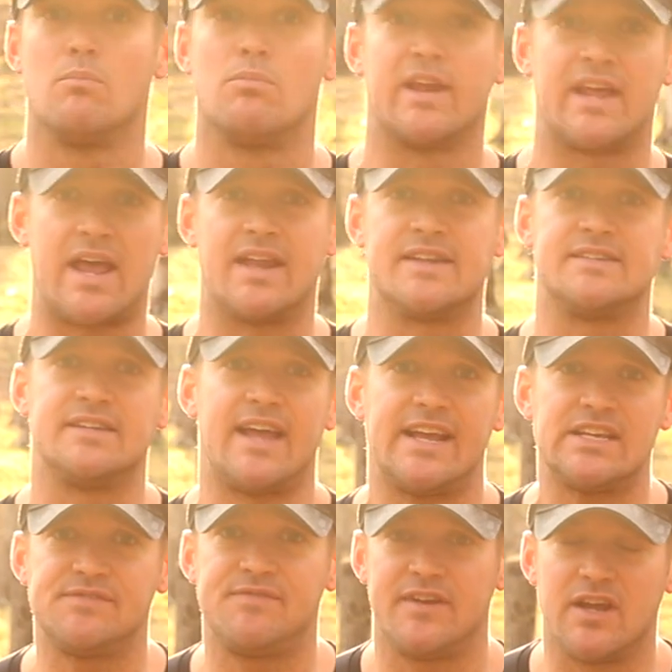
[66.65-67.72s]
But again, in
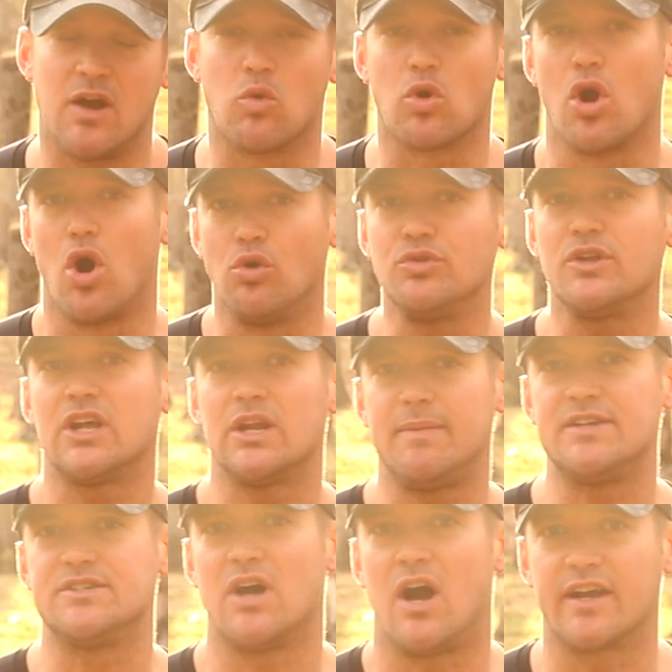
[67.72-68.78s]
today's video, we're only going to
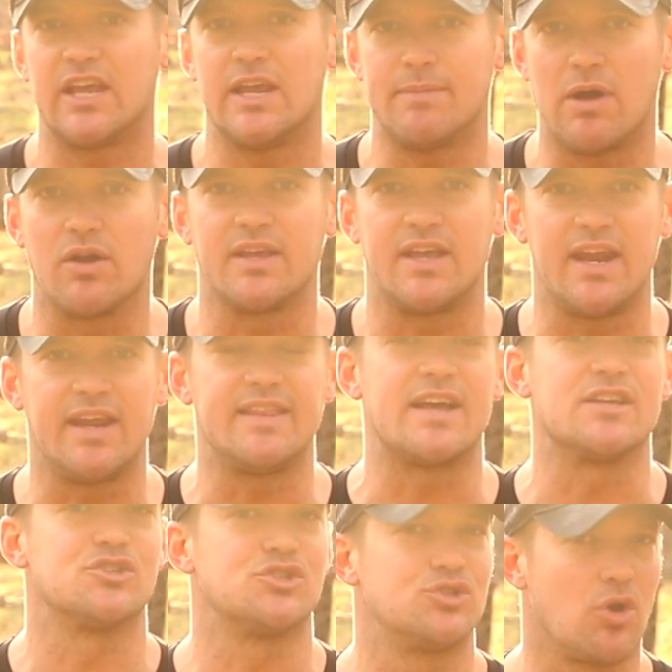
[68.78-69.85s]
be talking about getting
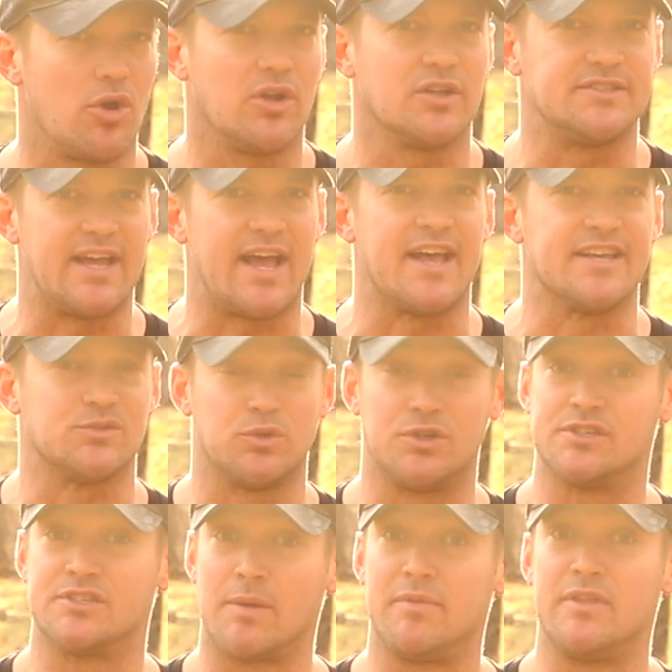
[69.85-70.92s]
that soil test, which
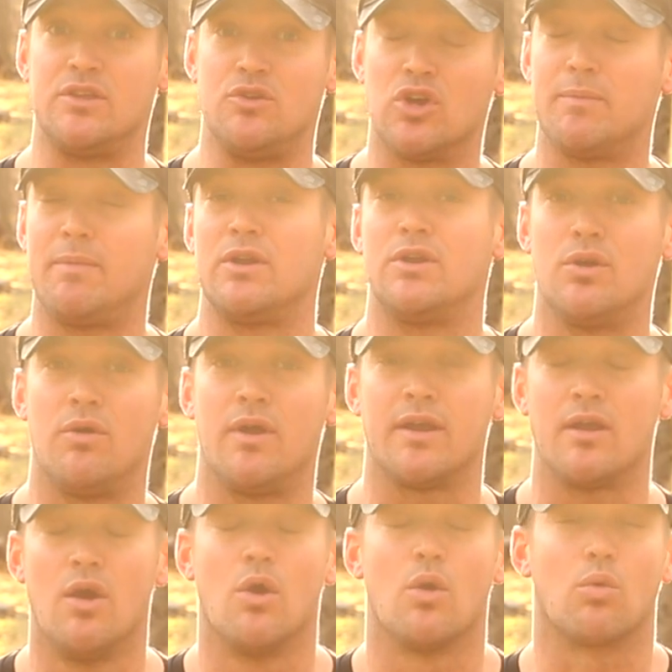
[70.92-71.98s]
is something that you can be
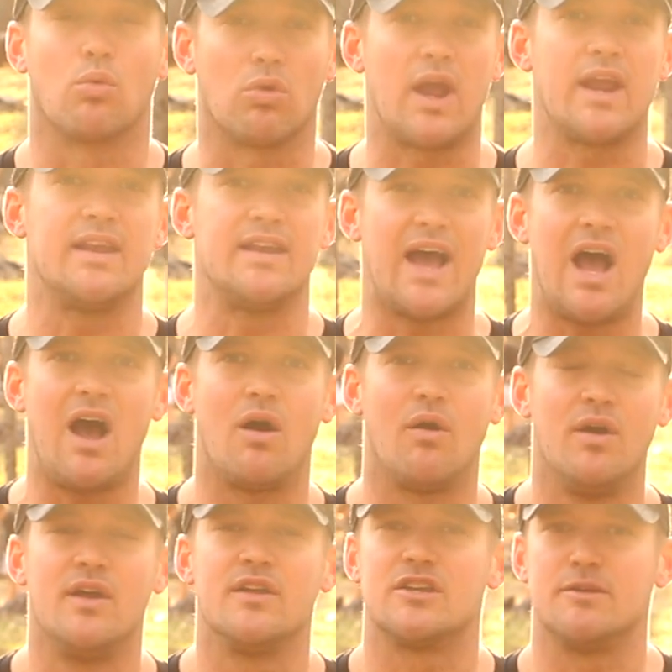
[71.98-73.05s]
doing right
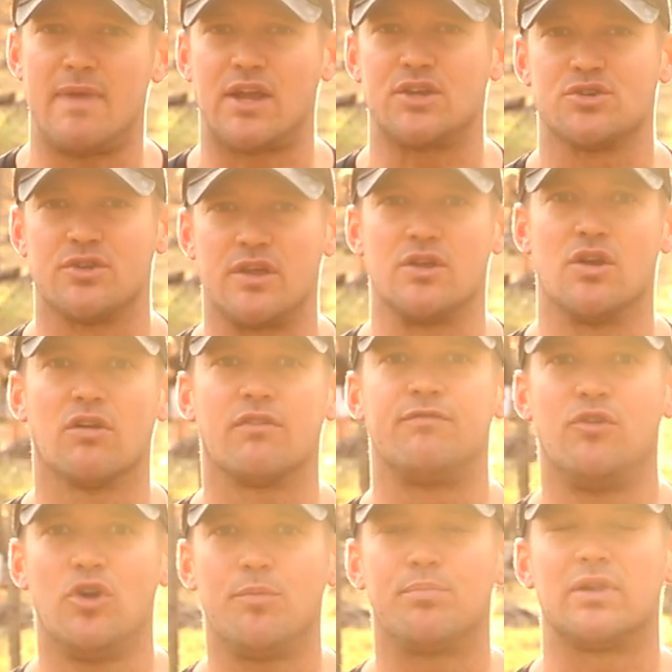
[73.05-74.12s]
now to make sure that your
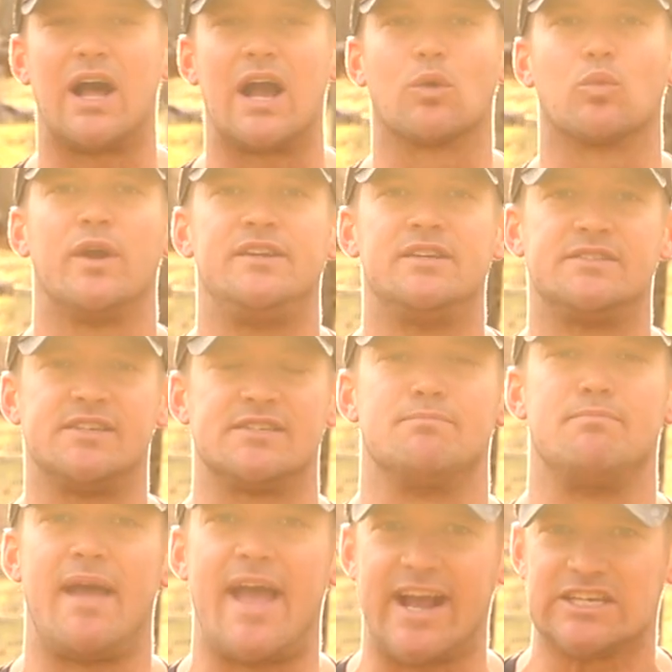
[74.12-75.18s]
food plot reaches its
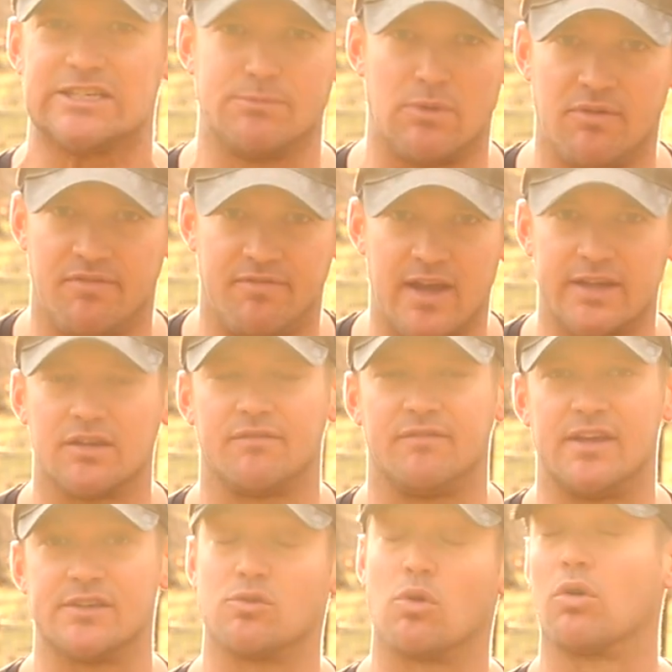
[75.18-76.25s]
maximum
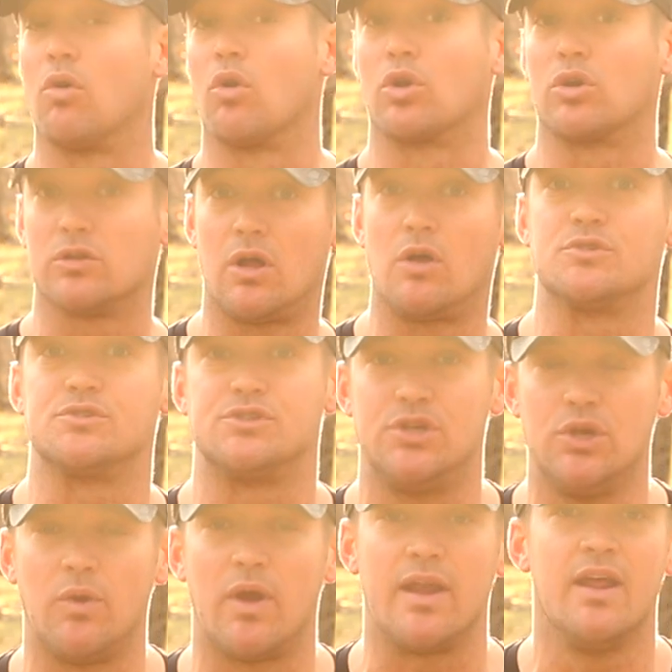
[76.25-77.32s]
effectiveness or close
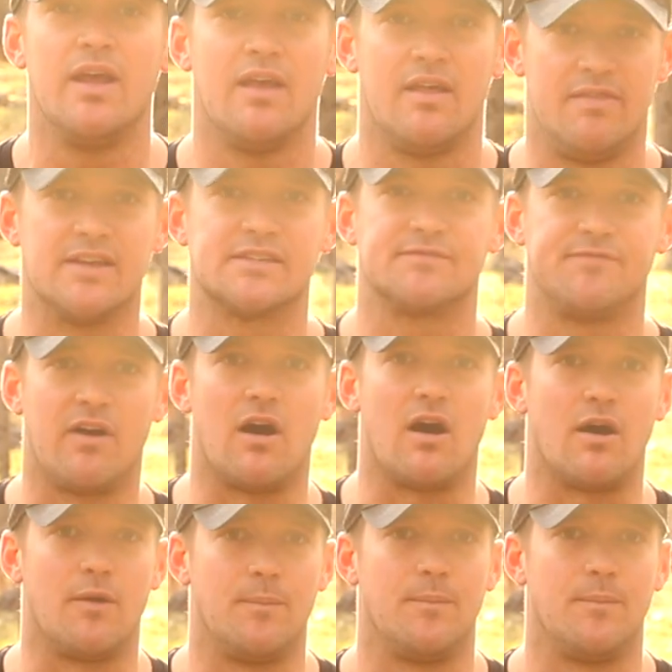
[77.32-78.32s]
to it this fall.